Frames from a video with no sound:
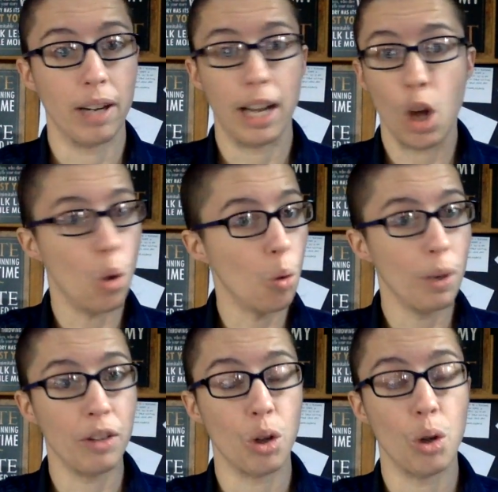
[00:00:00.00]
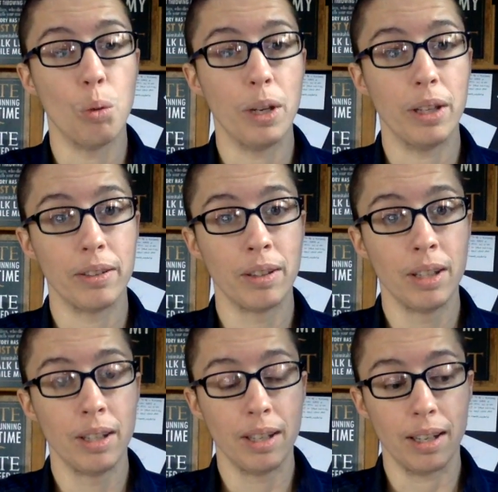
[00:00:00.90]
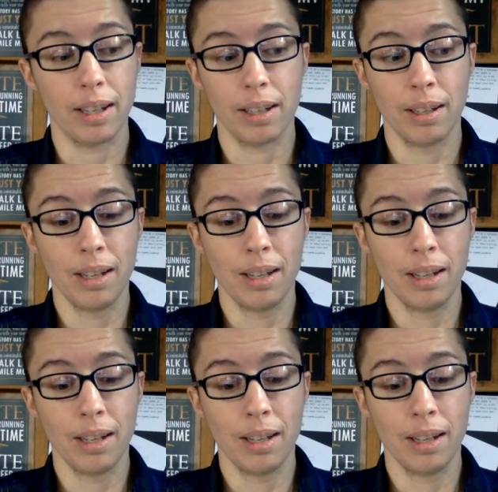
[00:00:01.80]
I always uh,